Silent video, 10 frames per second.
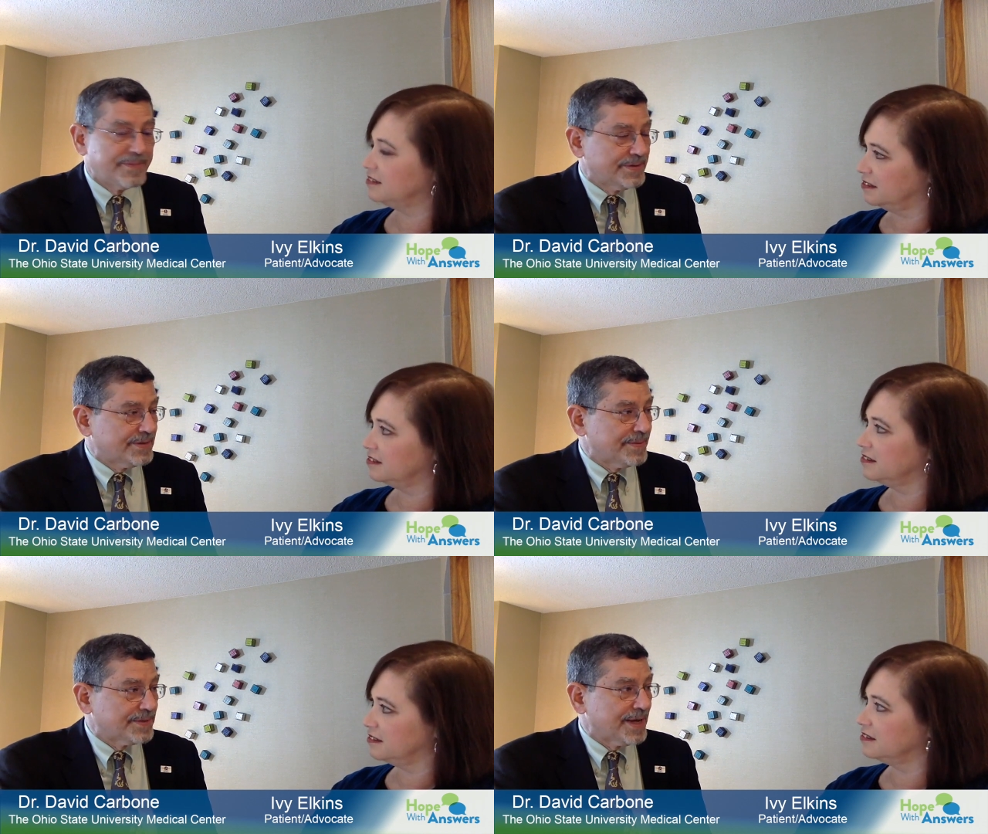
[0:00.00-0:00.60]

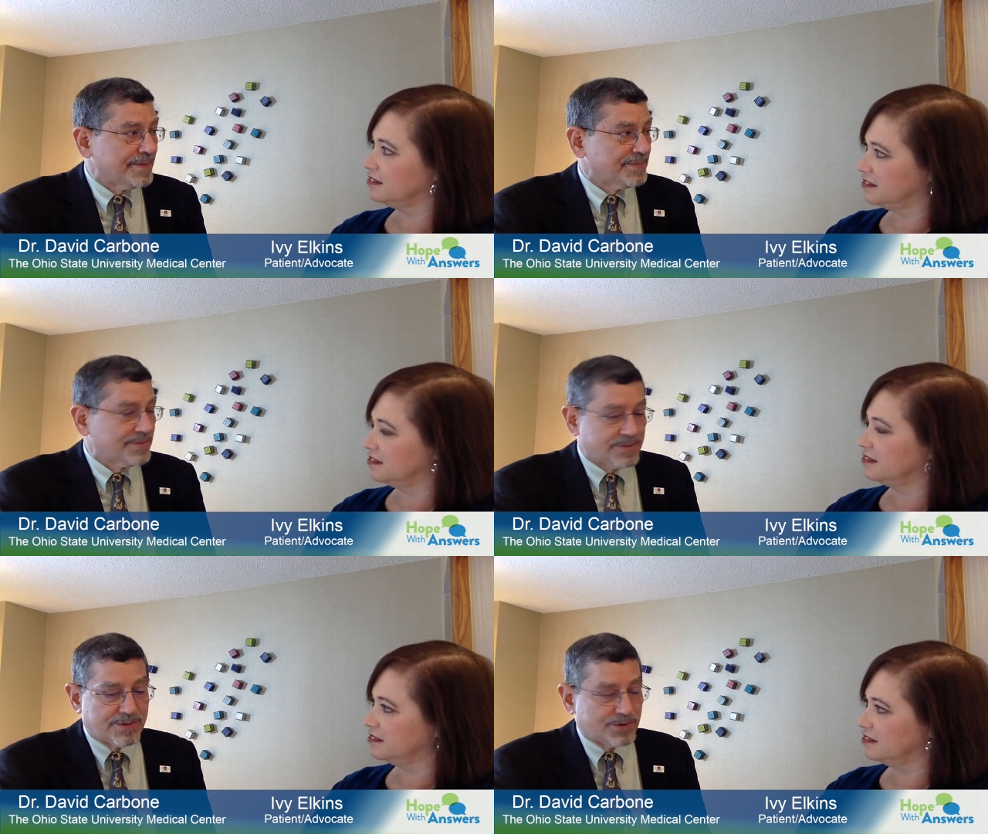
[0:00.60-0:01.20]

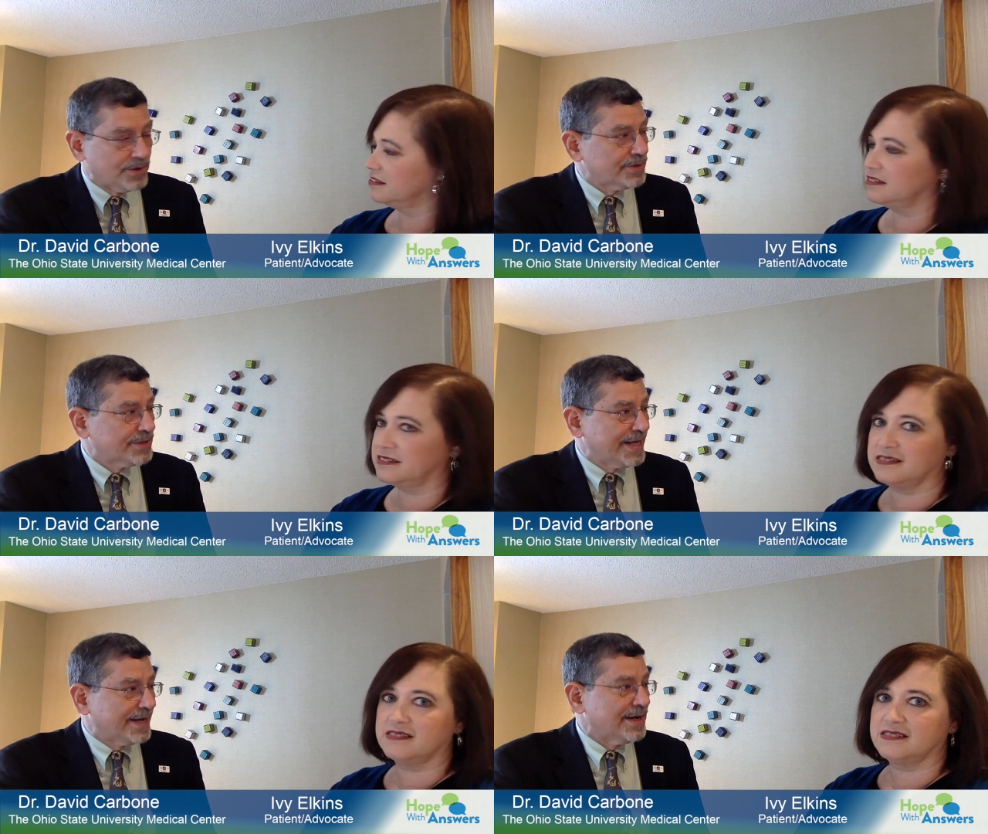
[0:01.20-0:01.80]
Speaker 1: Sometimes certain
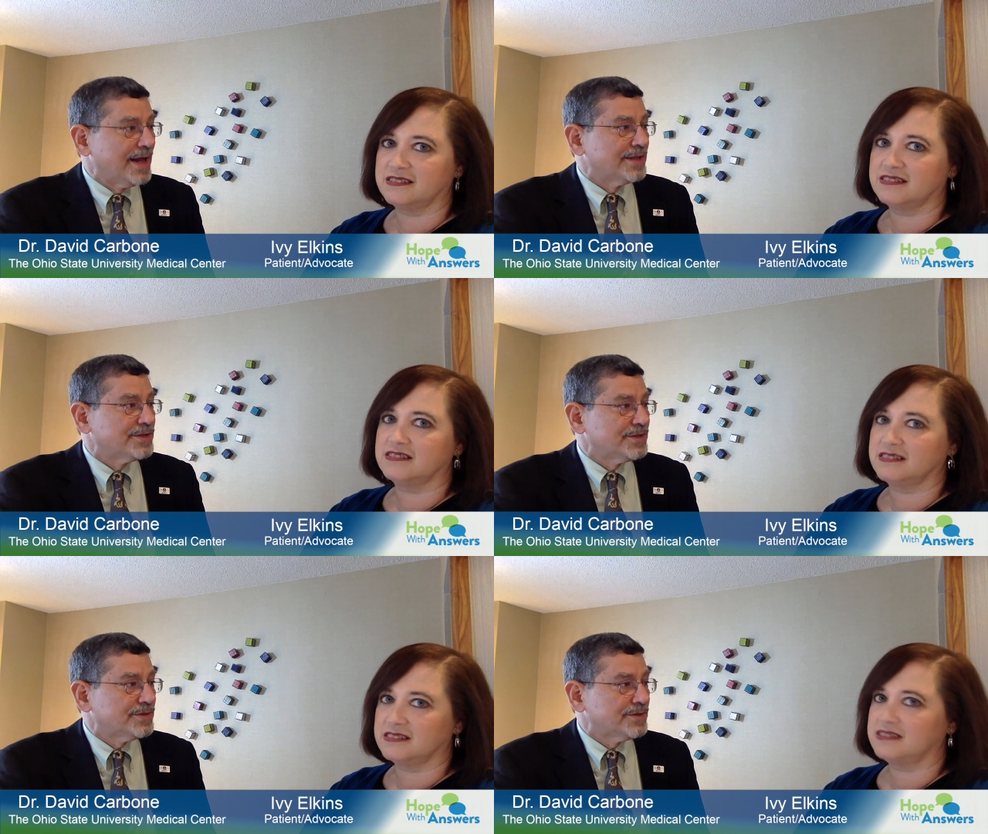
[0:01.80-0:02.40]

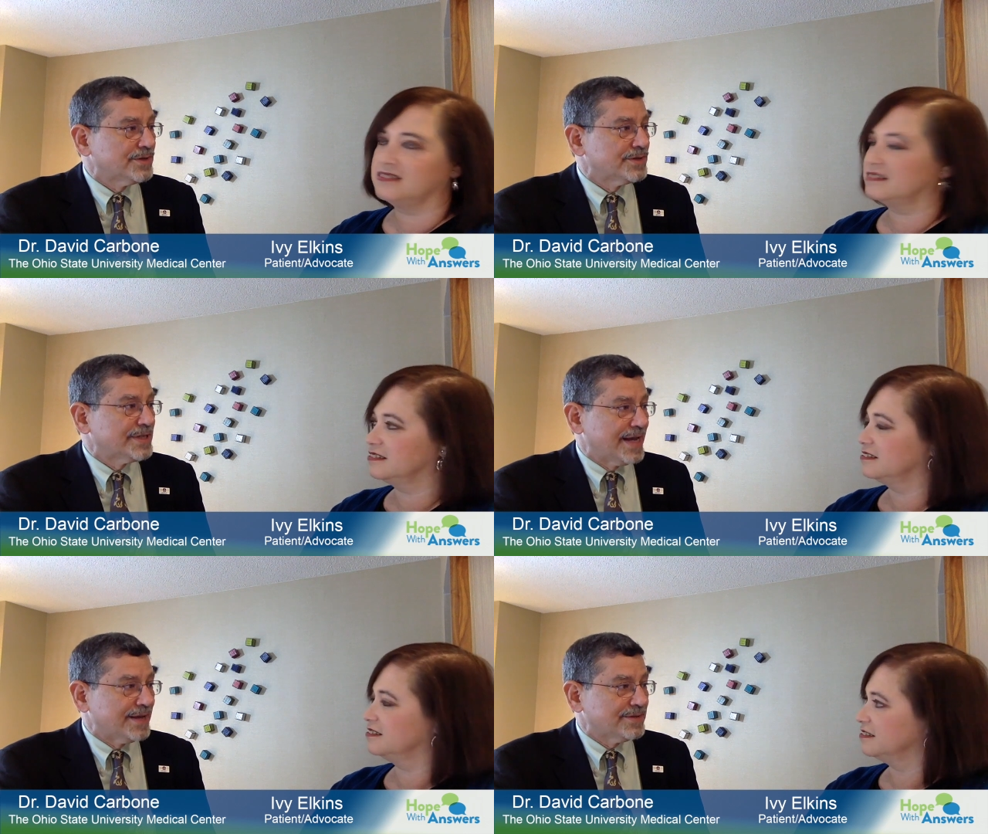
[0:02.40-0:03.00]
technologies, certain
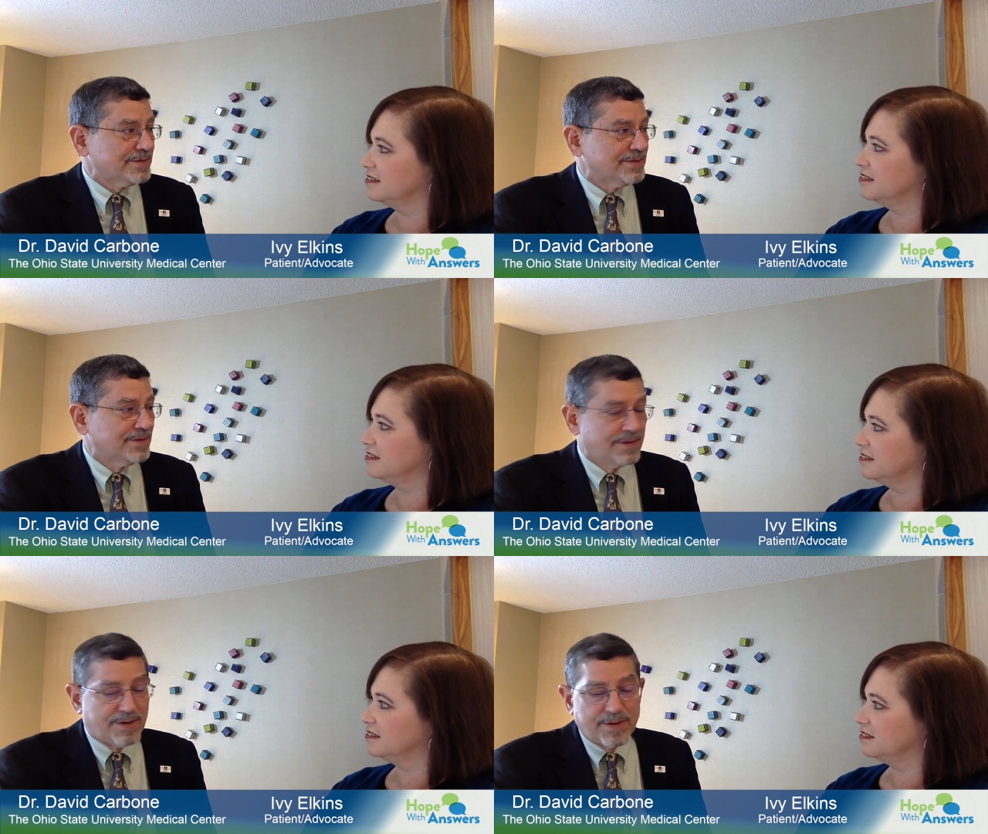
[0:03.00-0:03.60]
tests
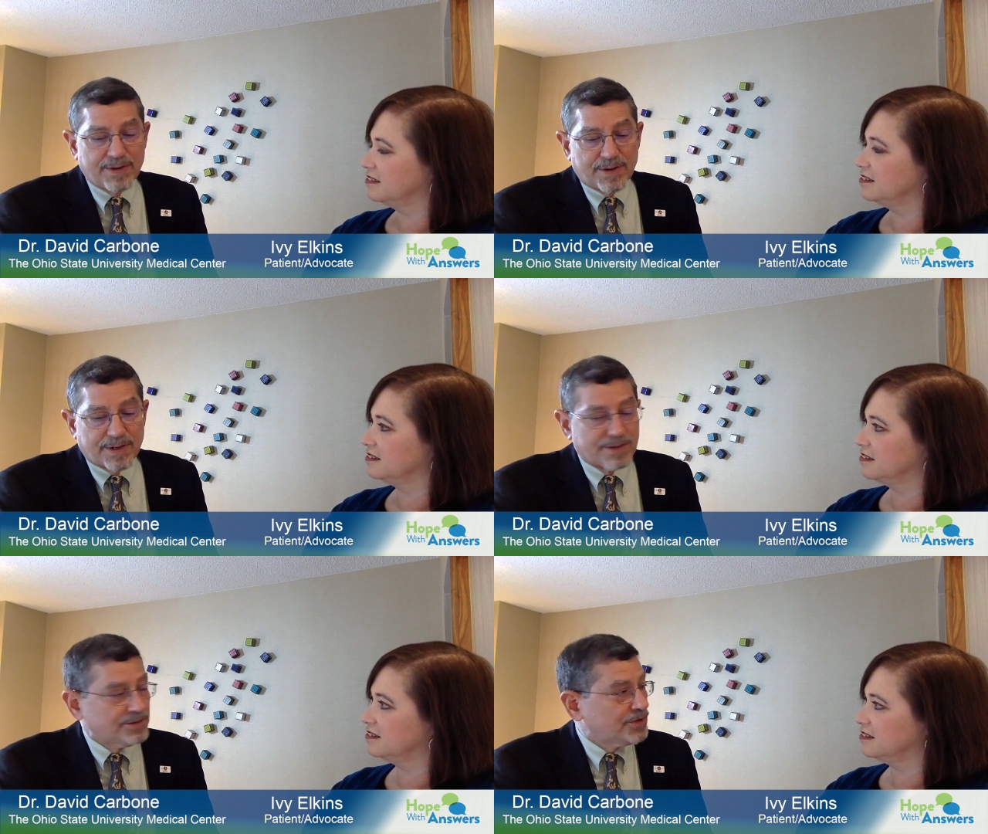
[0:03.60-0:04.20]

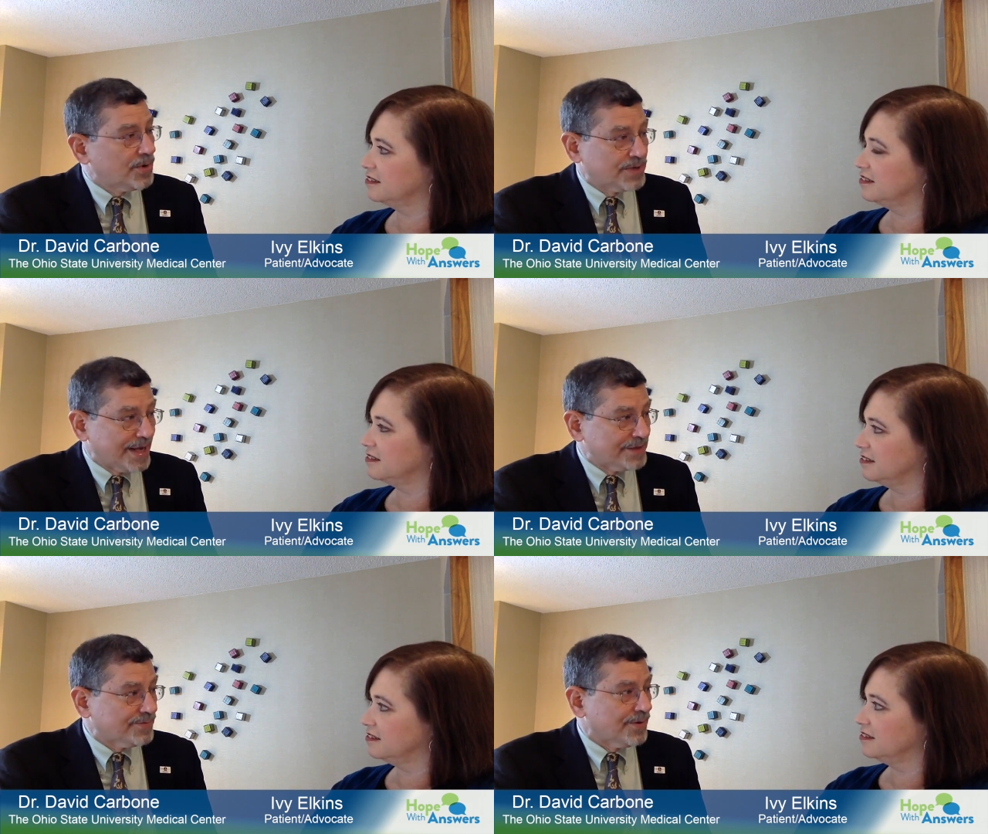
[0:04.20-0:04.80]
uh, don't
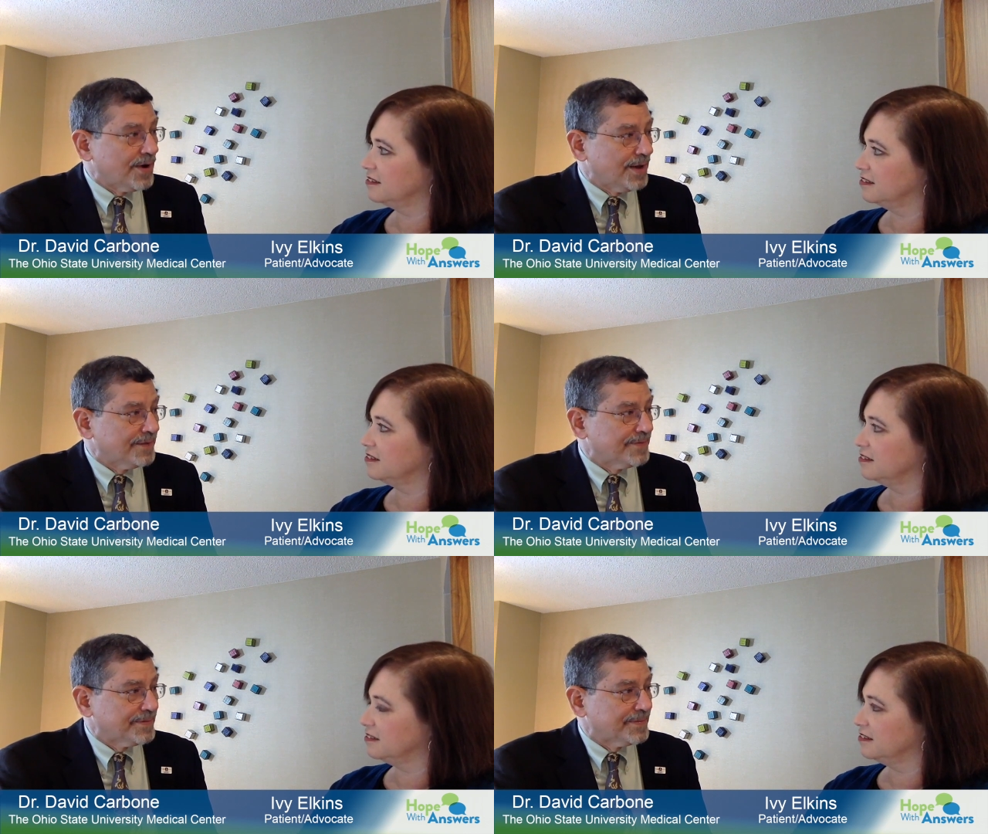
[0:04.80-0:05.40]
test for all
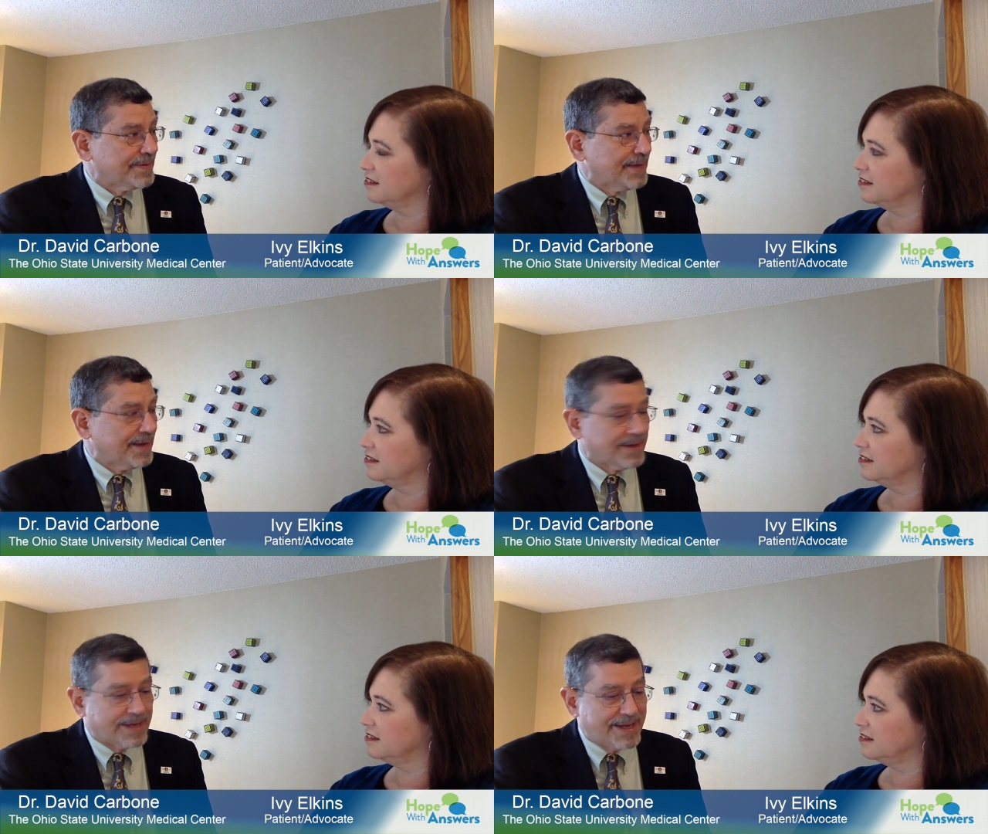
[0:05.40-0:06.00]
of them,
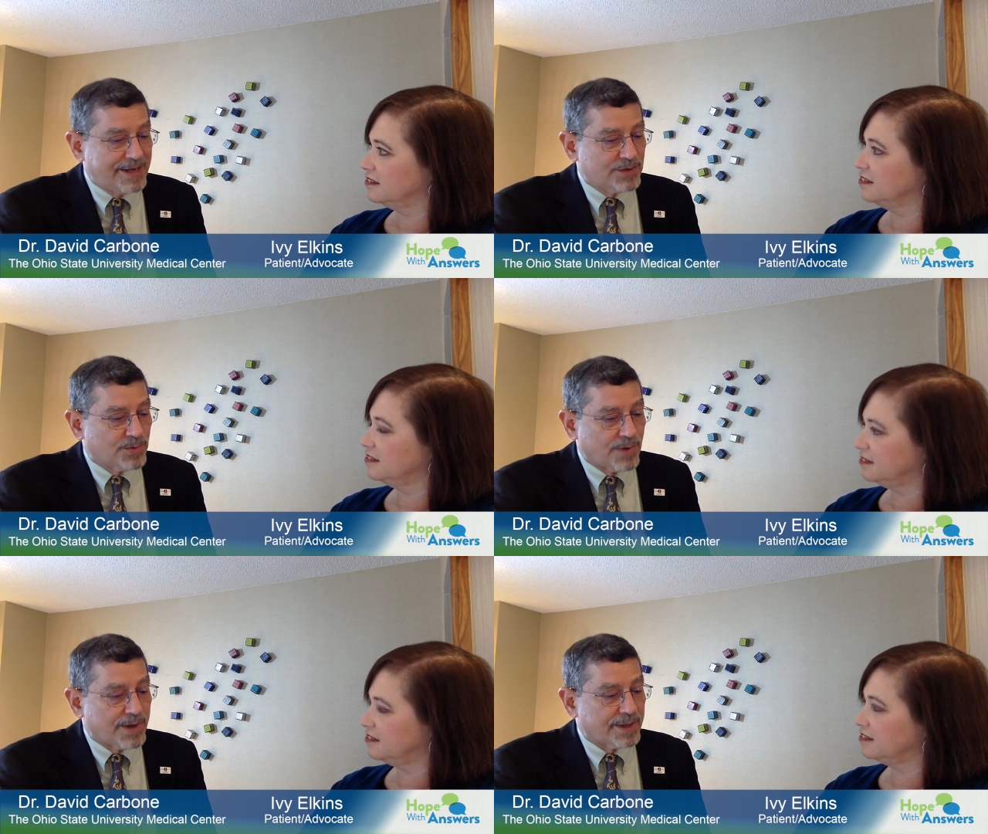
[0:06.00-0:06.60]
and each
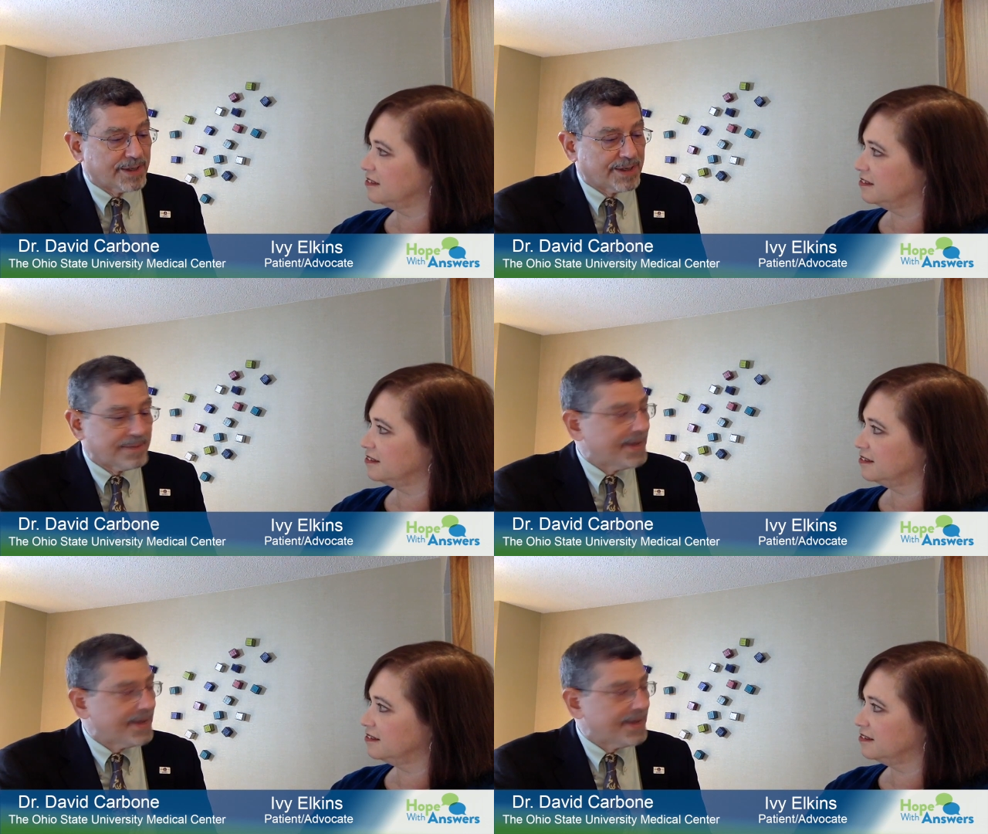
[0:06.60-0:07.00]
one can